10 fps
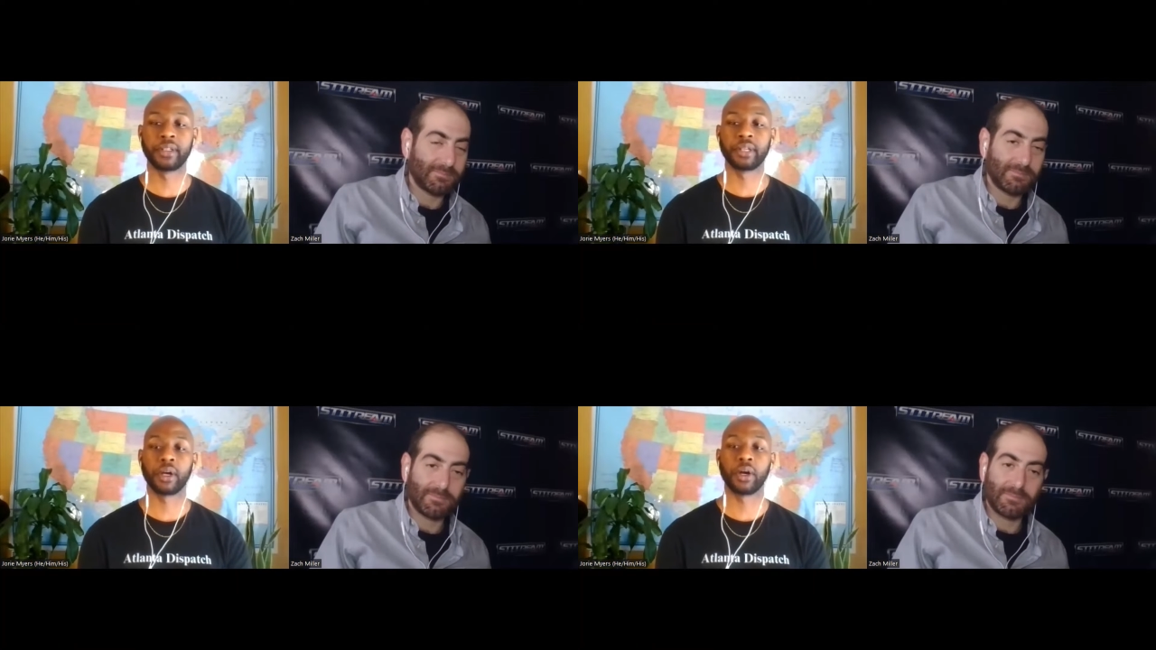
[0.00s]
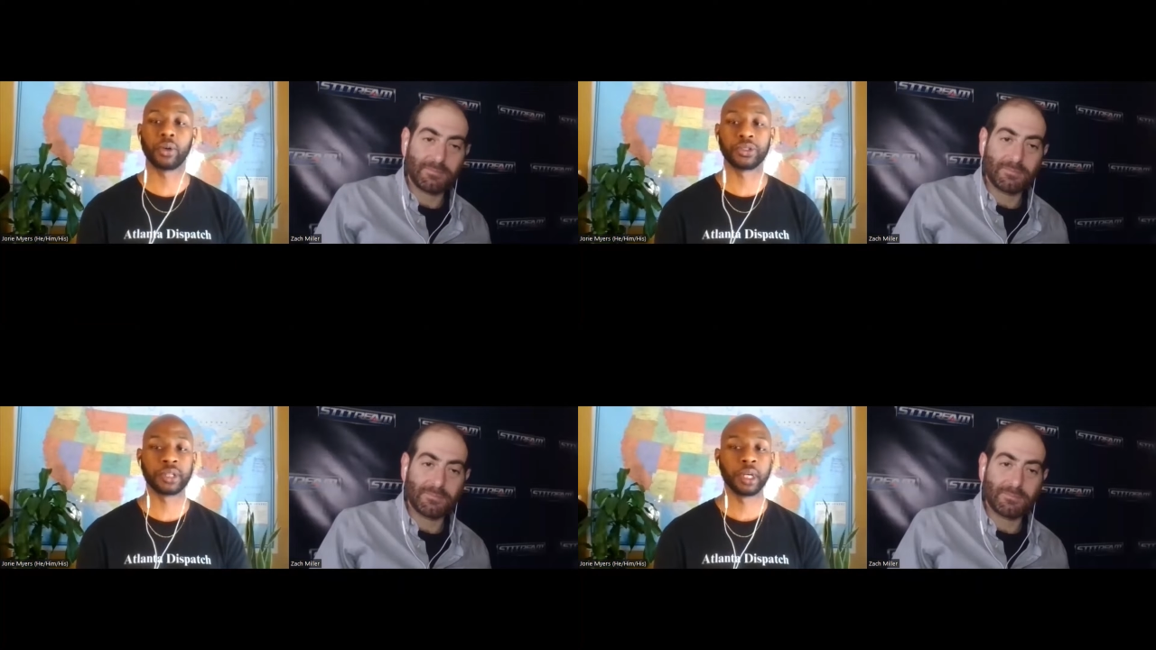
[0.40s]
Speaker 1: to
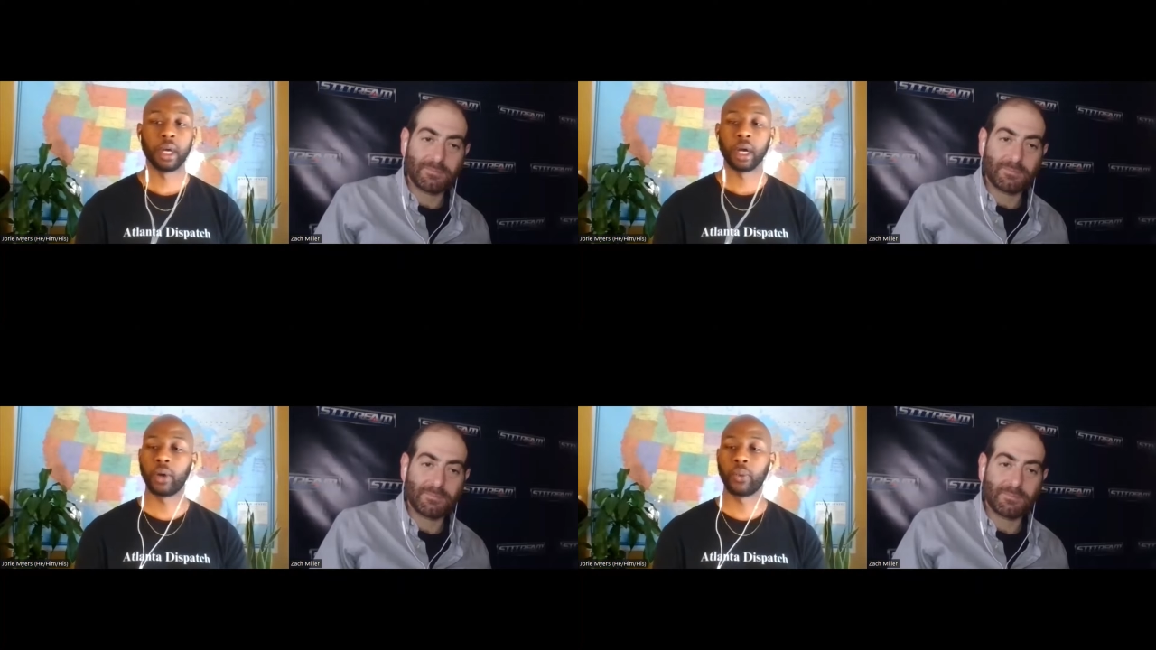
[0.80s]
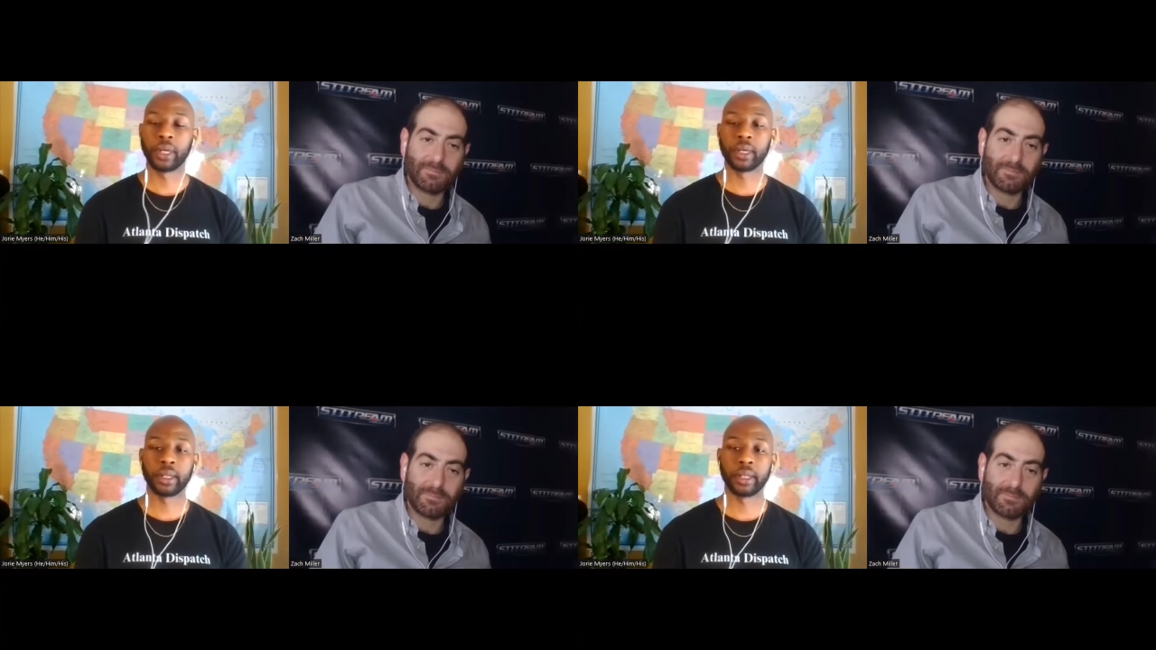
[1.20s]
host a
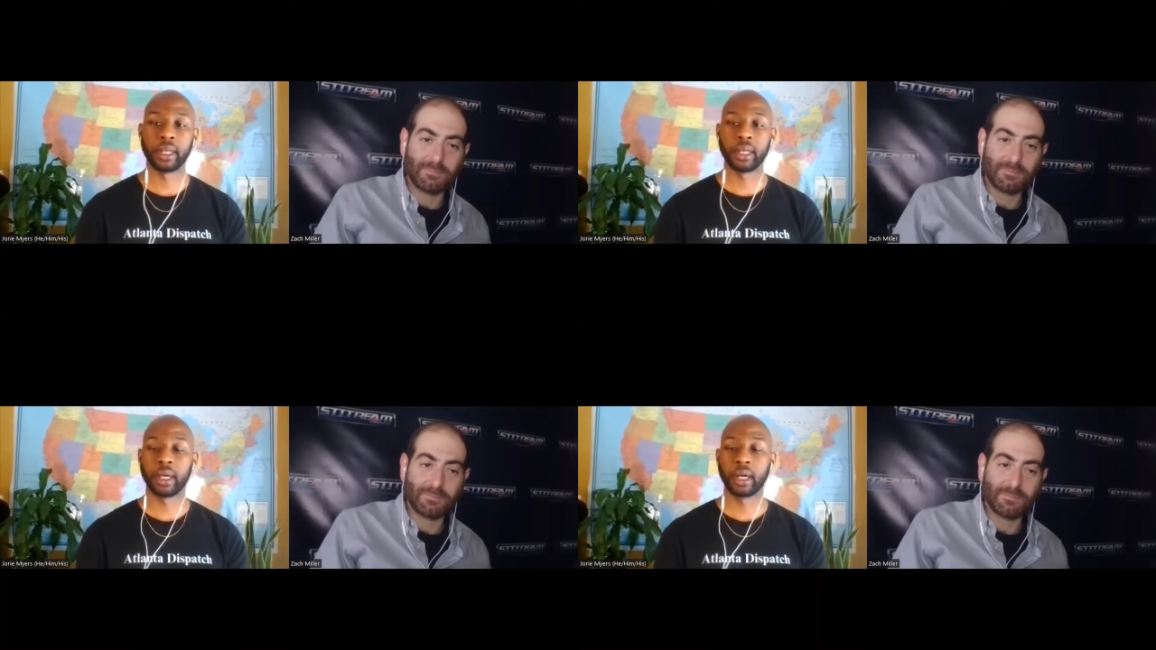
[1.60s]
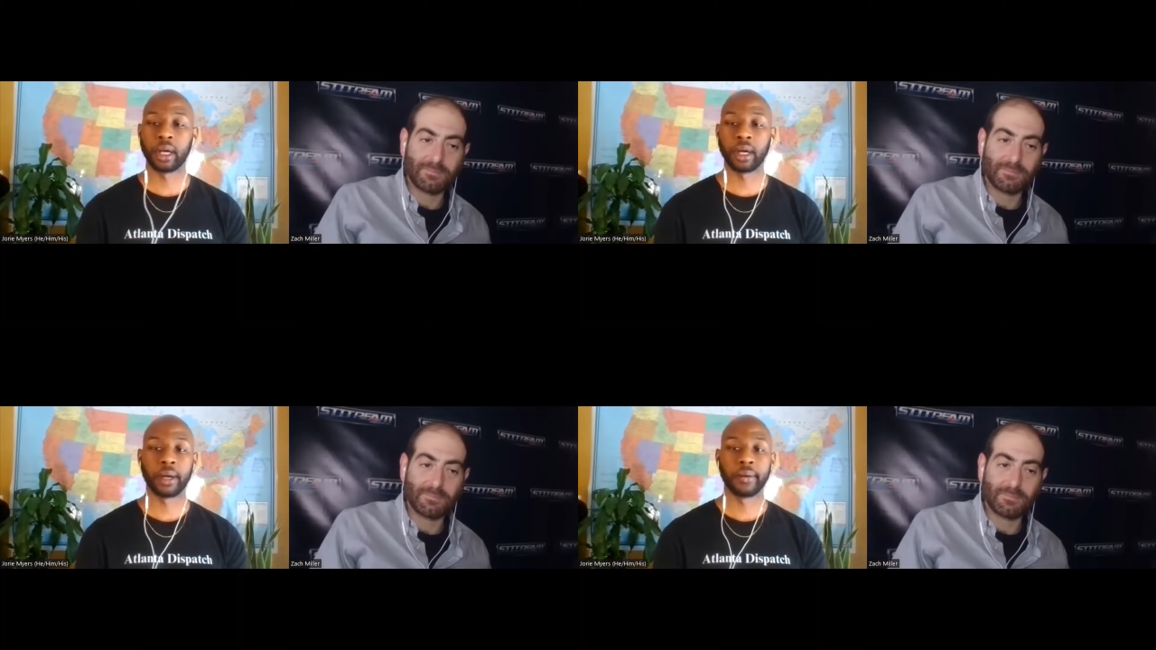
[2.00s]
weekly, uh,